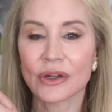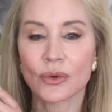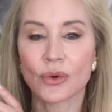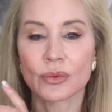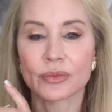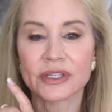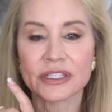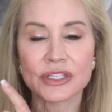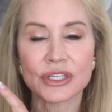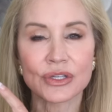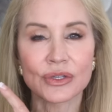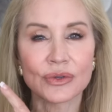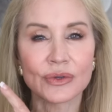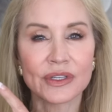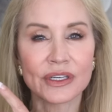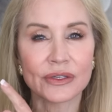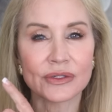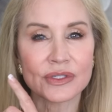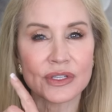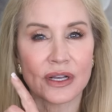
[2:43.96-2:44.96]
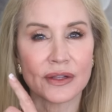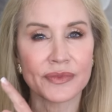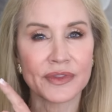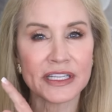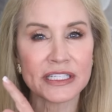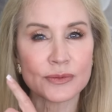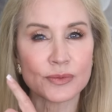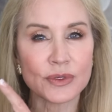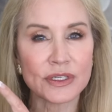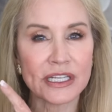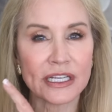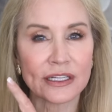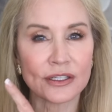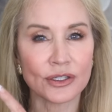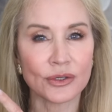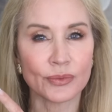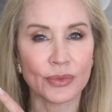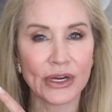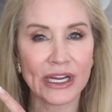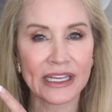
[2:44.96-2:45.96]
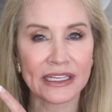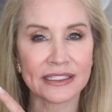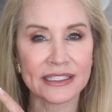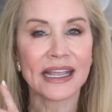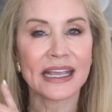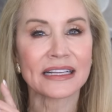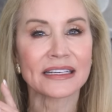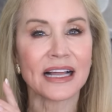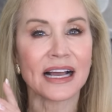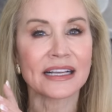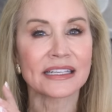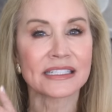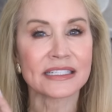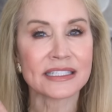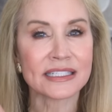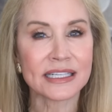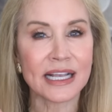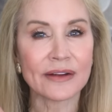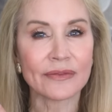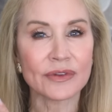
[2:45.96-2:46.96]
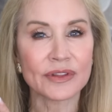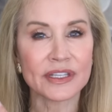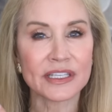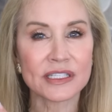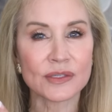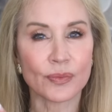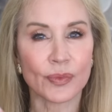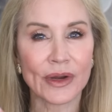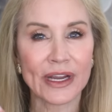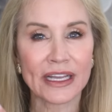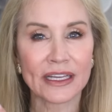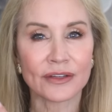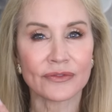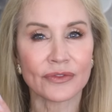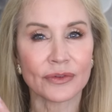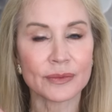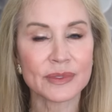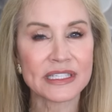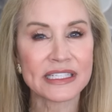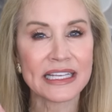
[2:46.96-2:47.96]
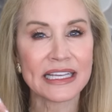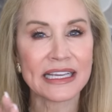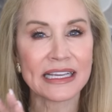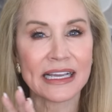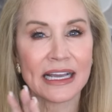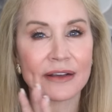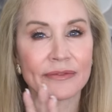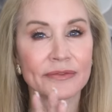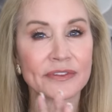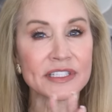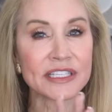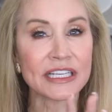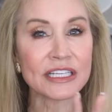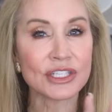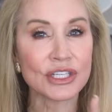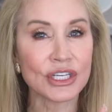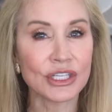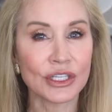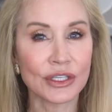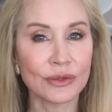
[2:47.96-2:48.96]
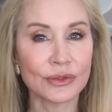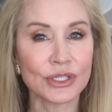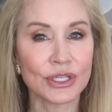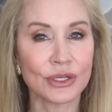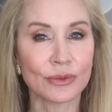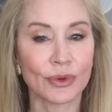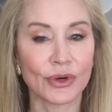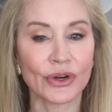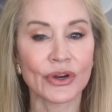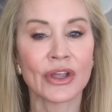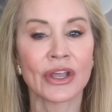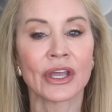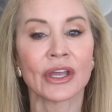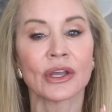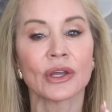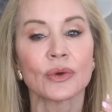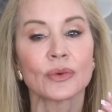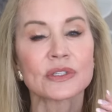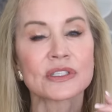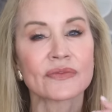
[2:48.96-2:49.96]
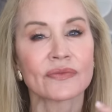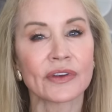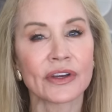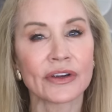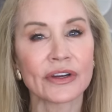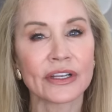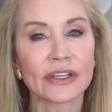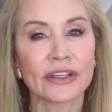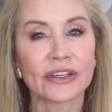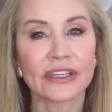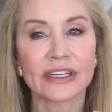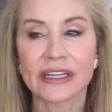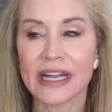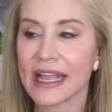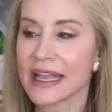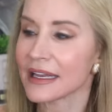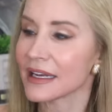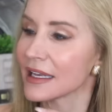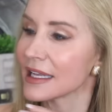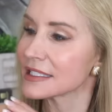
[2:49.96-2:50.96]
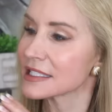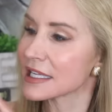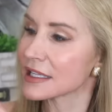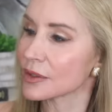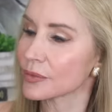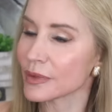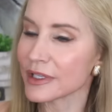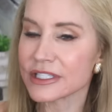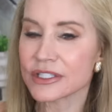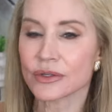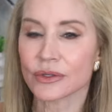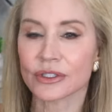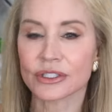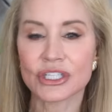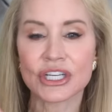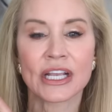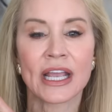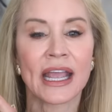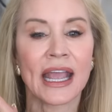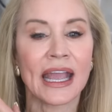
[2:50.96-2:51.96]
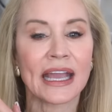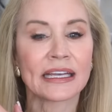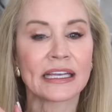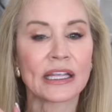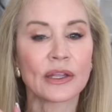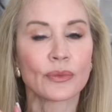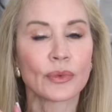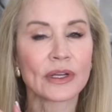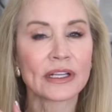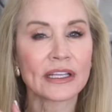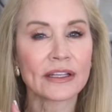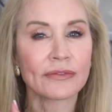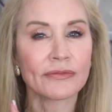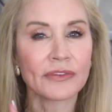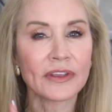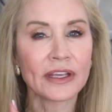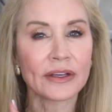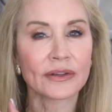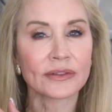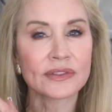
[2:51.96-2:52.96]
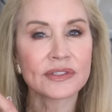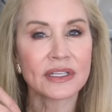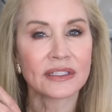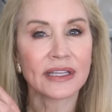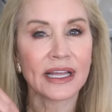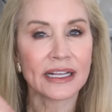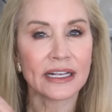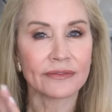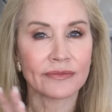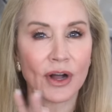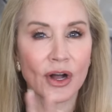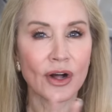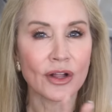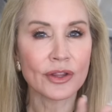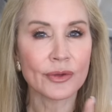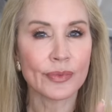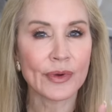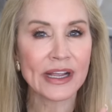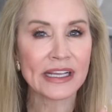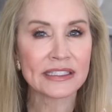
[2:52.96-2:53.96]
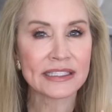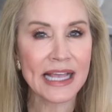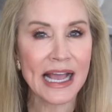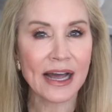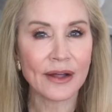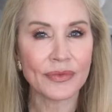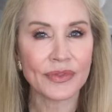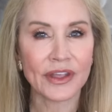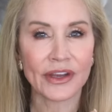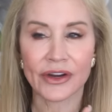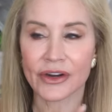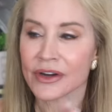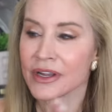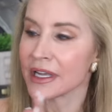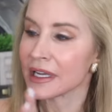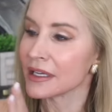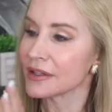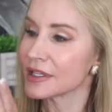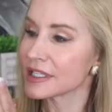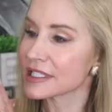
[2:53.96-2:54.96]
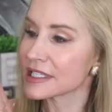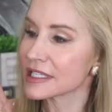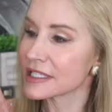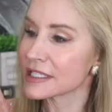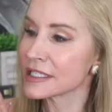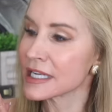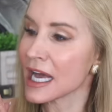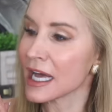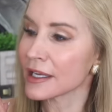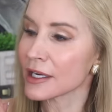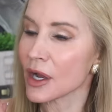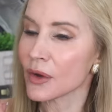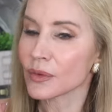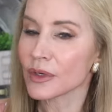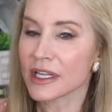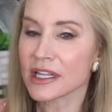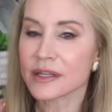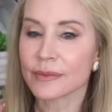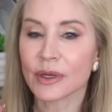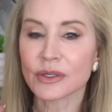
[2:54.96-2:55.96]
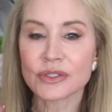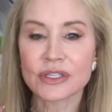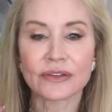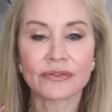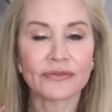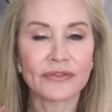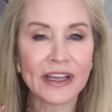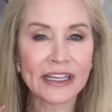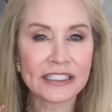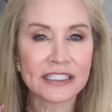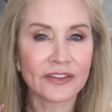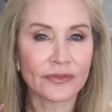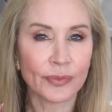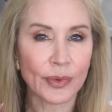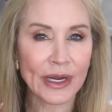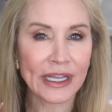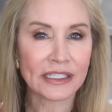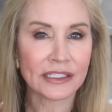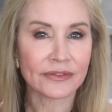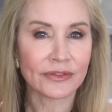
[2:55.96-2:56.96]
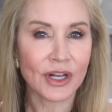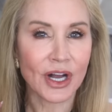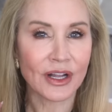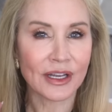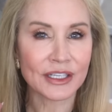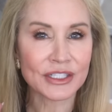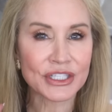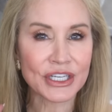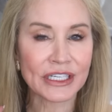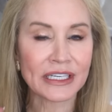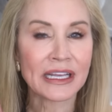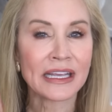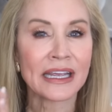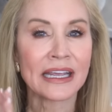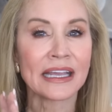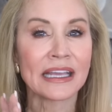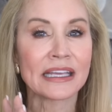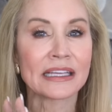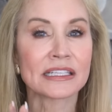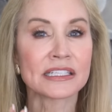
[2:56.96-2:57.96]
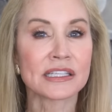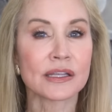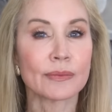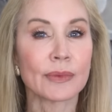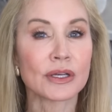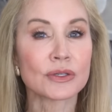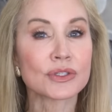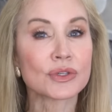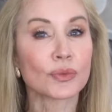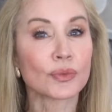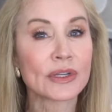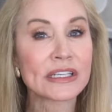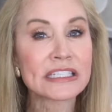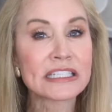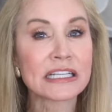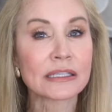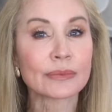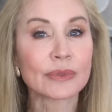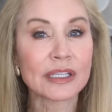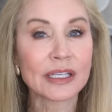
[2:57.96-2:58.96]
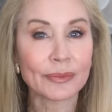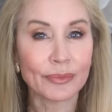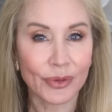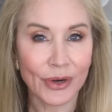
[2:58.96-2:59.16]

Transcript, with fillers: it will be 2 years on this particular brand. And I discovered this brand from seeing a physician YouTuber who is very good at analyzing the research. And he really feels like, of all the brands out there, this is not only the most effective brand of collagen, it is the most reasonably